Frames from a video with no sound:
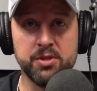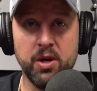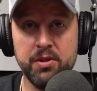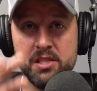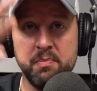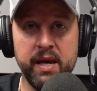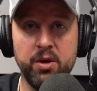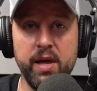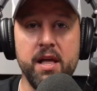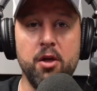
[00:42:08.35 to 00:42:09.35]
All this
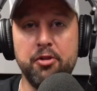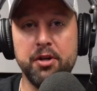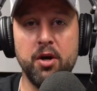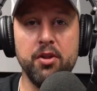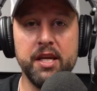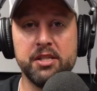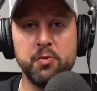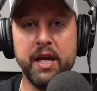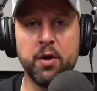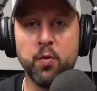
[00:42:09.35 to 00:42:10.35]
mental health and all this, and
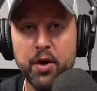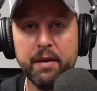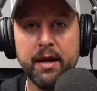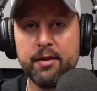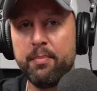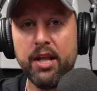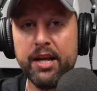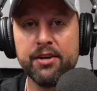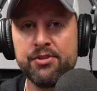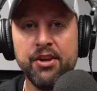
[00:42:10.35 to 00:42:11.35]
we got to worry about the
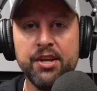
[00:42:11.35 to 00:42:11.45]
players.